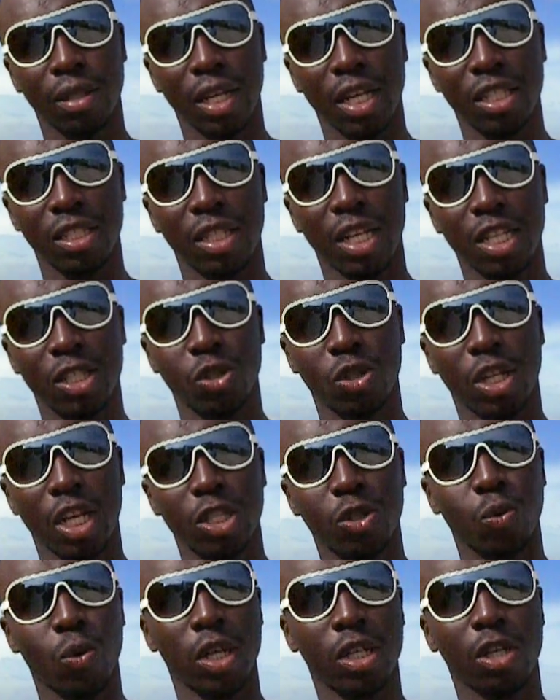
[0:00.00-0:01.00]

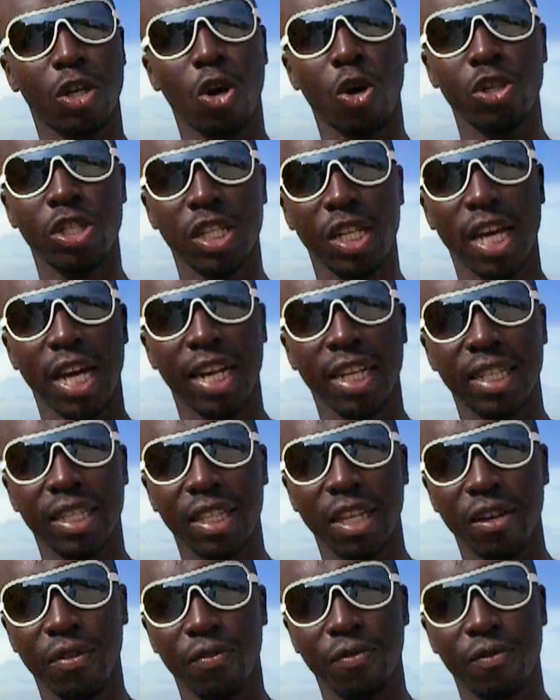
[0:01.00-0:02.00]
that's what caused a lot
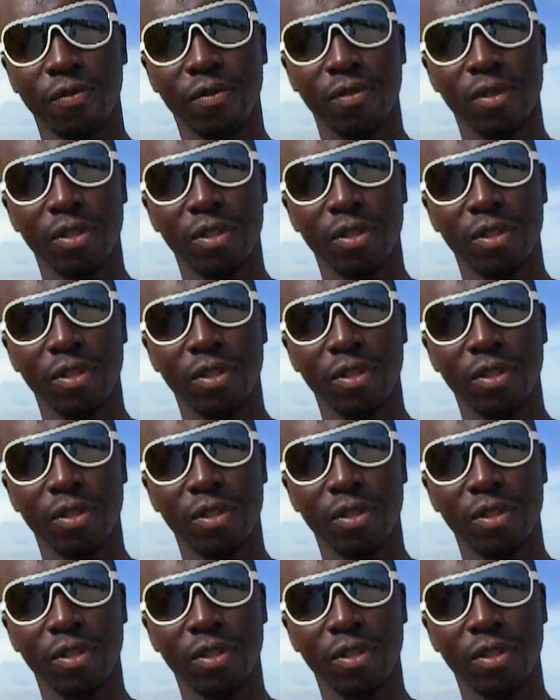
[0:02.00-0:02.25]
of death.